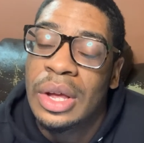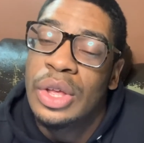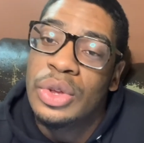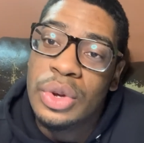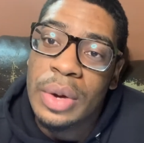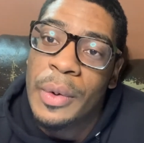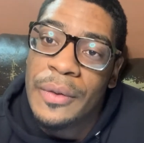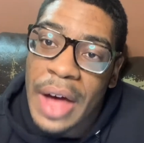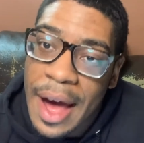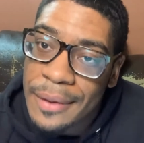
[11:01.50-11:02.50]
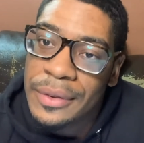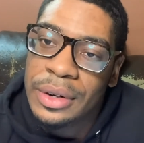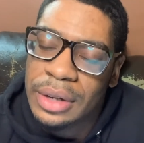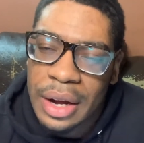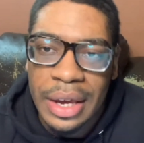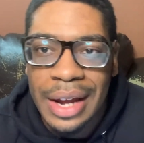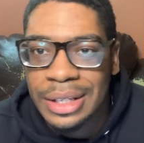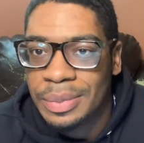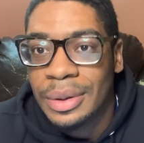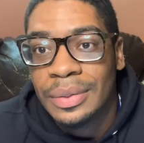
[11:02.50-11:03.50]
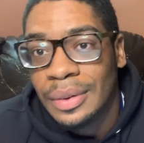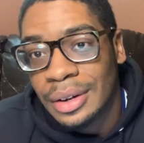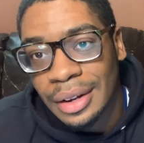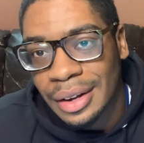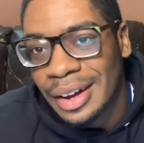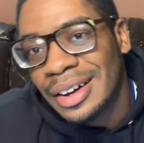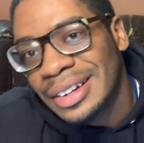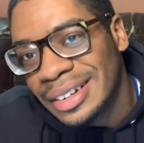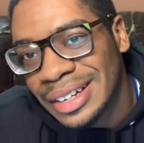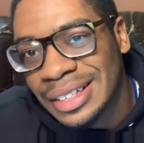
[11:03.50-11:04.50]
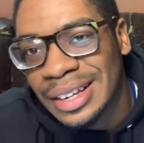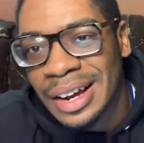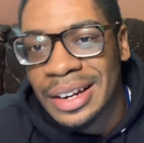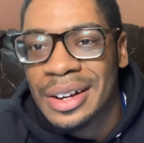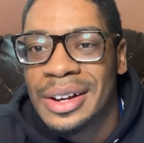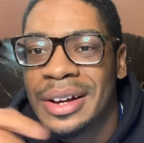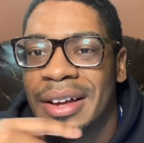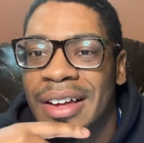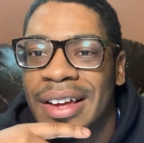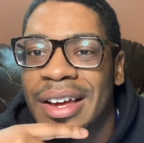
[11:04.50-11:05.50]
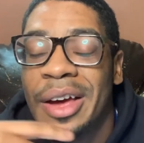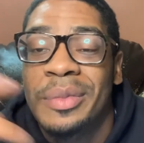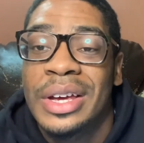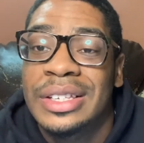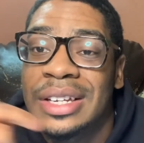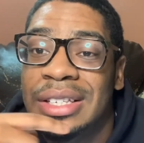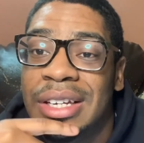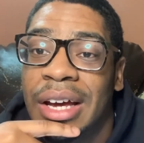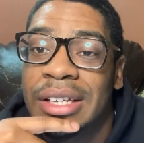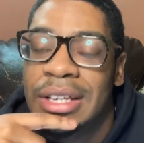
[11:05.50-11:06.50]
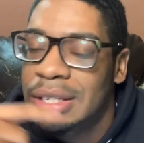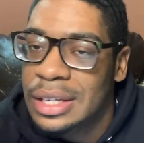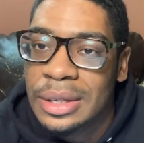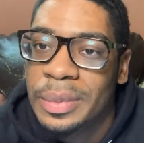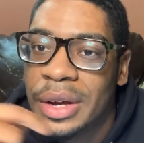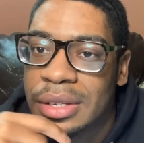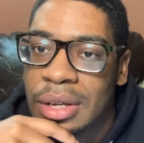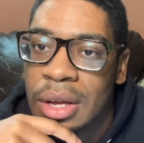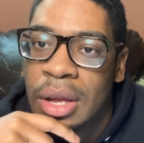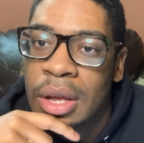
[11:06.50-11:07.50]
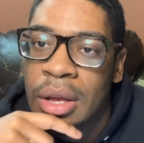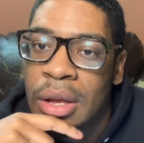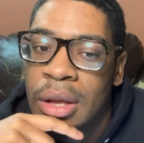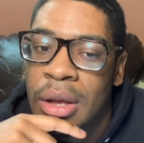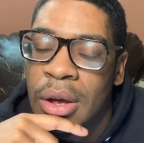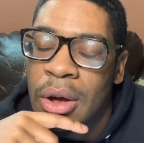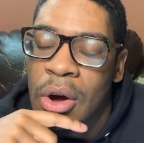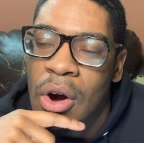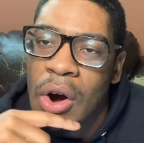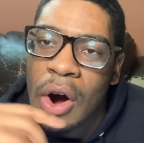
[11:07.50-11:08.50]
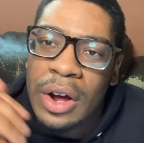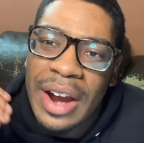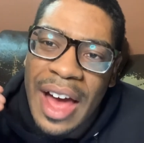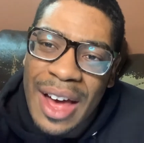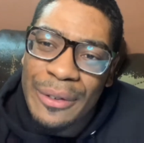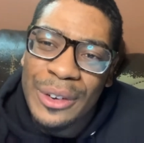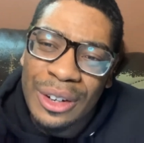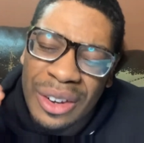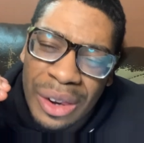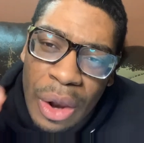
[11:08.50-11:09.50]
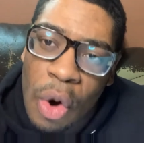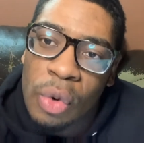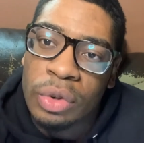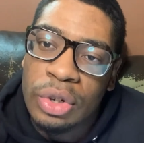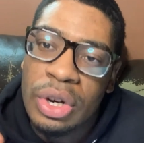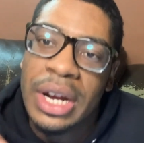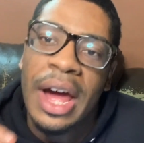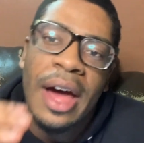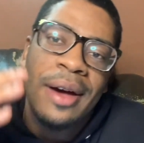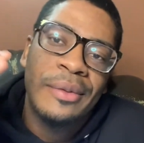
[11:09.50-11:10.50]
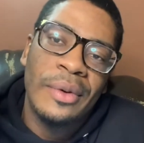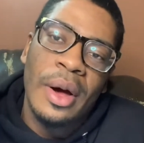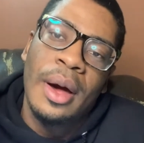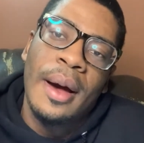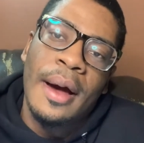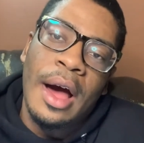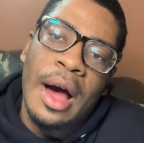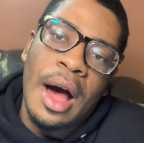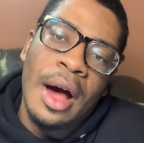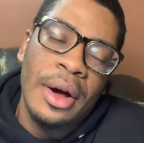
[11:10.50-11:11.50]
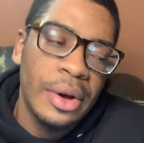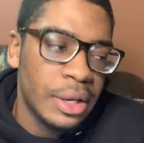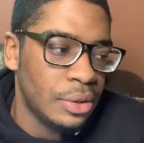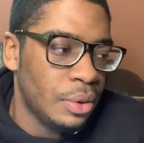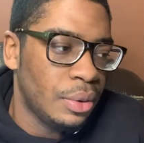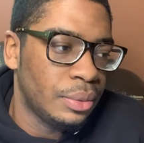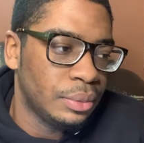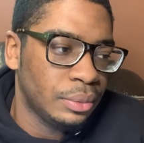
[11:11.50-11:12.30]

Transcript: You, with effort, Kenny Smith, another, another inside uh, N B A T N T guy, says, says it the best. On effort alone, you could have... Uh, okay, so